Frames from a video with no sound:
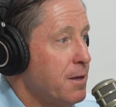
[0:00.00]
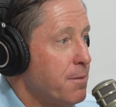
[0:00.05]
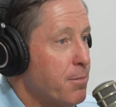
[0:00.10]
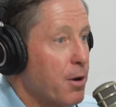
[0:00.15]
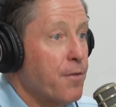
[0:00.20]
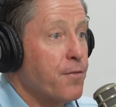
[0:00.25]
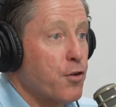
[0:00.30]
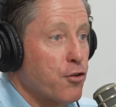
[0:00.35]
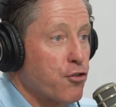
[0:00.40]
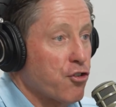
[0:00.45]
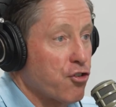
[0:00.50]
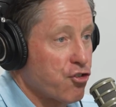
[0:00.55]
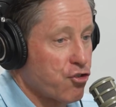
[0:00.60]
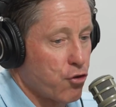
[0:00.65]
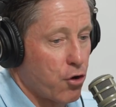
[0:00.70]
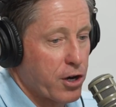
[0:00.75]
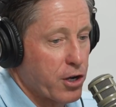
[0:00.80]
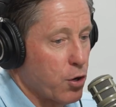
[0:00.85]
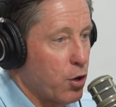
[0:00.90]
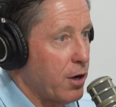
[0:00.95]
if you're just
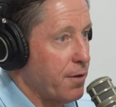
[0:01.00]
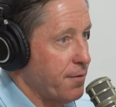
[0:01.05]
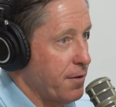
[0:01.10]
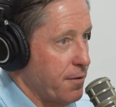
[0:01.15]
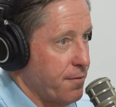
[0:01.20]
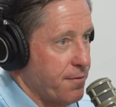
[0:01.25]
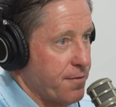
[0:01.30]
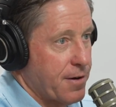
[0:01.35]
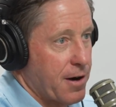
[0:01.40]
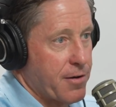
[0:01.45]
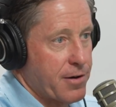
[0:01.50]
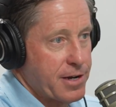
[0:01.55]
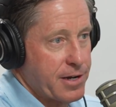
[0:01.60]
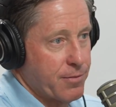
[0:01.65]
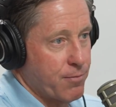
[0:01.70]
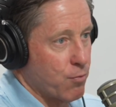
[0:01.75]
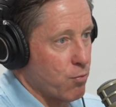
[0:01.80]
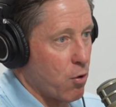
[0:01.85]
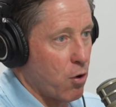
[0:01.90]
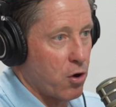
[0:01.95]
starting off at a very
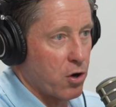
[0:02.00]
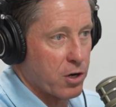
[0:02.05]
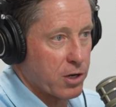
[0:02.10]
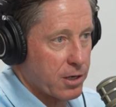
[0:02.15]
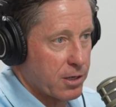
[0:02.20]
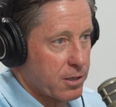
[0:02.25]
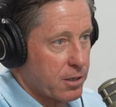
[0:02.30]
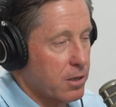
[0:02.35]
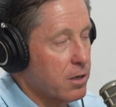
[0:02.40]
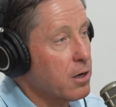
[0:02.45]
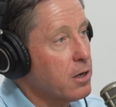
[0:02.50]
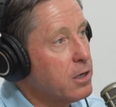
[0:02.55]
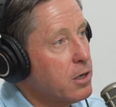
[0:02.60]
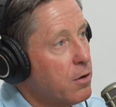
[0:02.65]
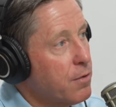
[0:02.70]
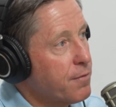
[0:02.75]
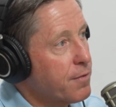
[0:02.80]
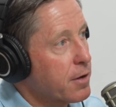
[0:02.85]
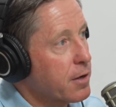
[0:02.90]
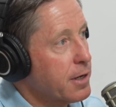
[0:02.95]
wrong or
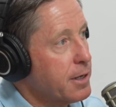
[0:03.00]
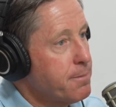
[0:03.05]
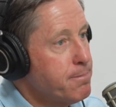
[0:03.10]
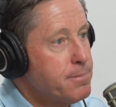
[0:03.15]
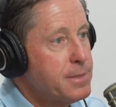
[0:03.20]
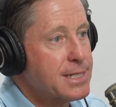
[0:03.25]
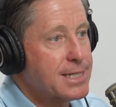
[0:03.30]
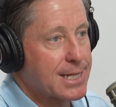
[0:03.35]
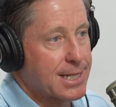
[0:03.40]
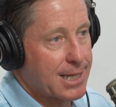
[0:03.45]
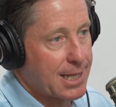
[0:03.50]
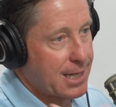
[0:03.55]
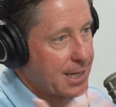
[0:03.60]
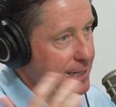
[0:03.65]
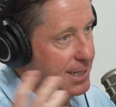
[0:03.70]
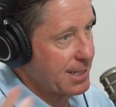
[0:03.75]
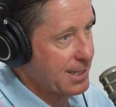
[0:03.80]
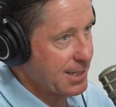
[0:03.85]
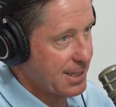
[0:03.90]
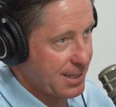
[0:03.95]
very
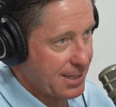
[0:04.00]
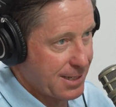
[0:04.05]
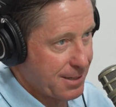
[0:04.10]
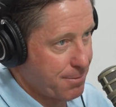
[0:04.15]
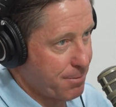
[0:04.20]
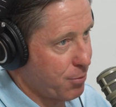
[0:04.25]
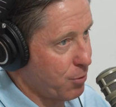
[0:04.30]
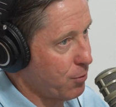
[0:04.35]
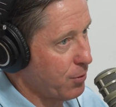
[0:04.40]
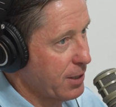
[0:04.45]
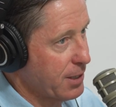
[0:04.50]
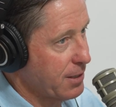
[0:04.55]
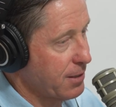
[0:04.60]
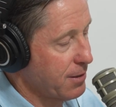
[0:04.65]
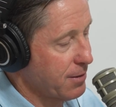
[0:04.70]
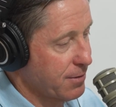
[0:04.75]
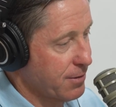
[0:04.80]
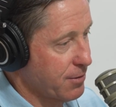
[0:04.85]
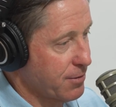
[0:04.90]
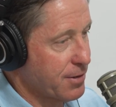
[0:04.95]
misaligned point,
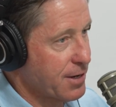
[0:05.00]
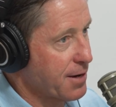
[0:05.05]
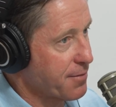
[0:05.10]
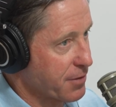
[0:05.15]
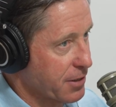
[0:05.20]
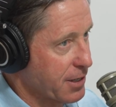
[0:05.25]
you're never